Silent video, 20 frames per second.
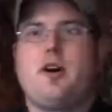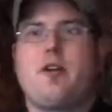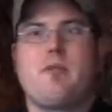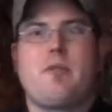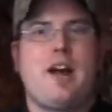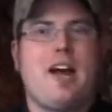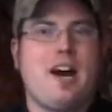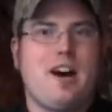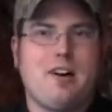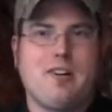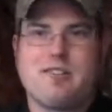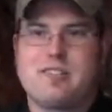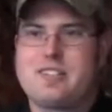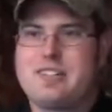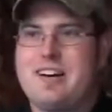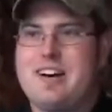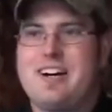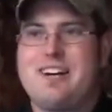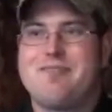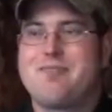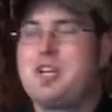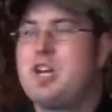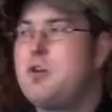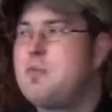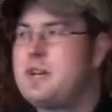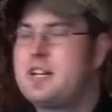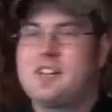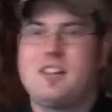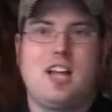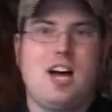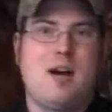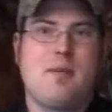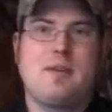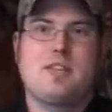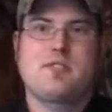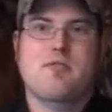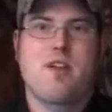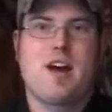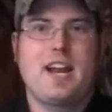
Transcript: around humid climates.